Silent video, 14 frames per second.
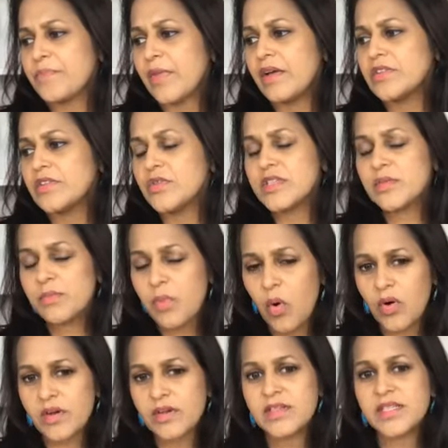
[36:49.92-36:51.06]
So it's
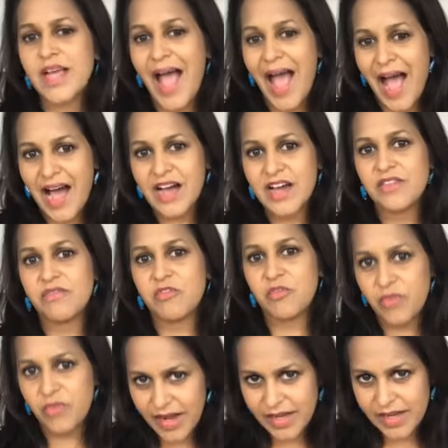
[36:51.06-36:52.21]
important to add
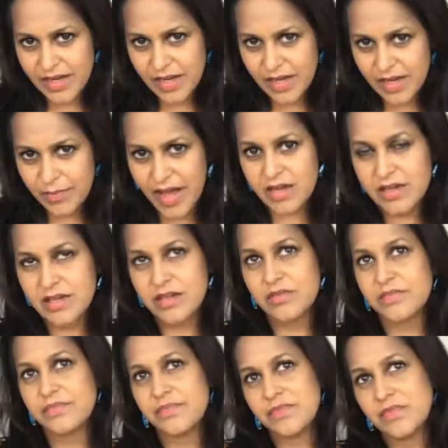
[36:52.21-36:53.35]
variety back.
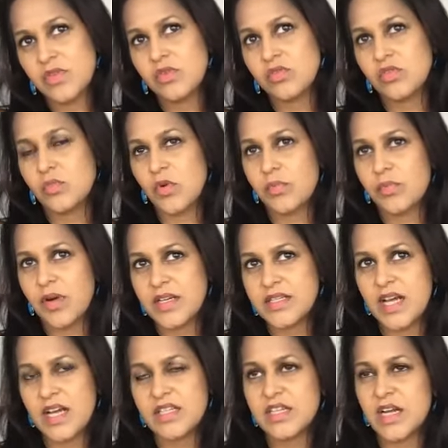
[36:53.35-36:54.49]
Now, those are more
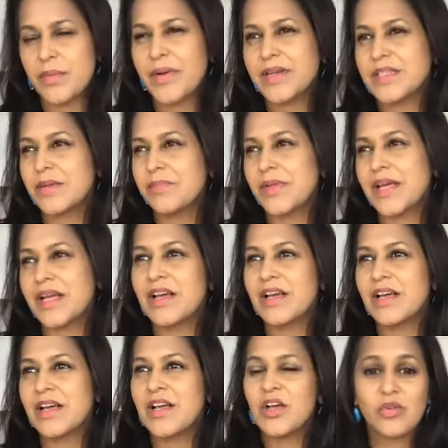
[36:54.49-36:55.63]
processed. I picked up like
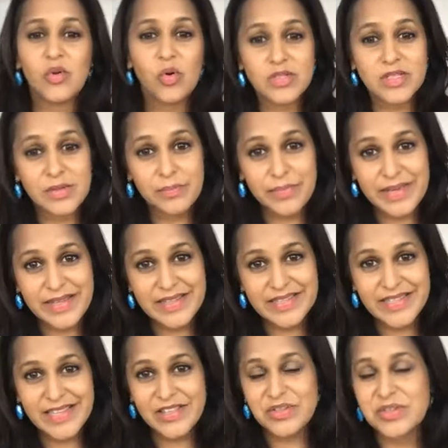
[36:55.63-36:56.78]
golden beets
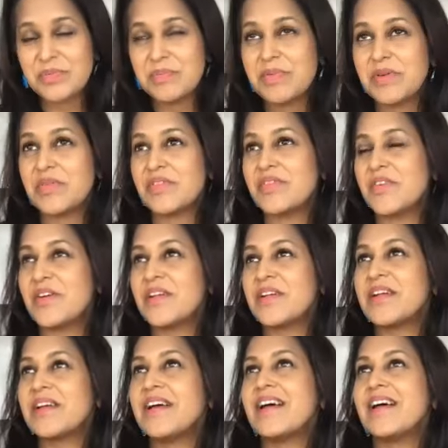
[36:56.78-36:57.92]
that looked beautiful.
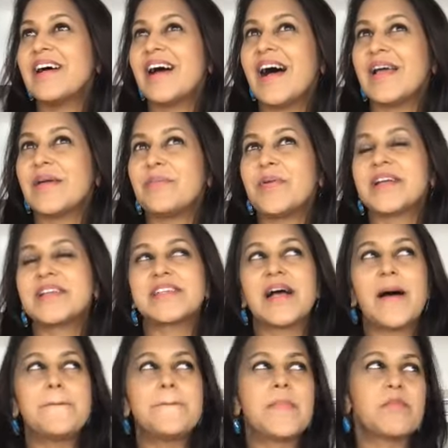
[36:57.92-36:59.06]
I picked
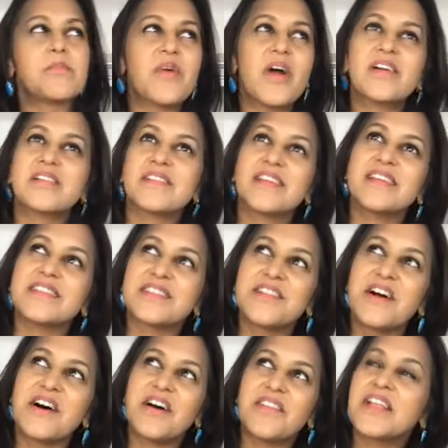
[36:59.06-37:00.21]
up broccoli
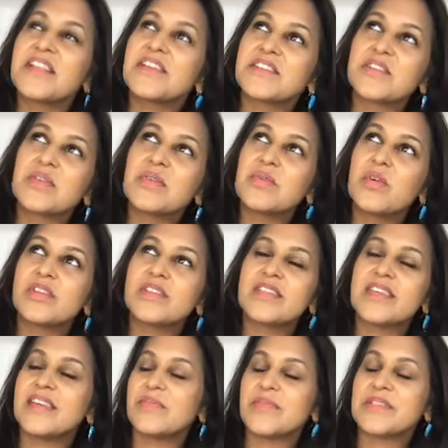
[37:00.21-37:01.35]
slaw that looked cool to
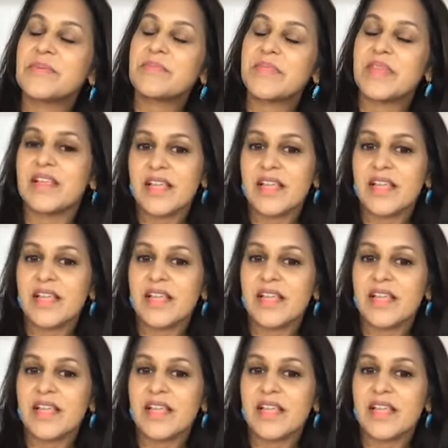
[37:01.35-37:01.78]
eat with something.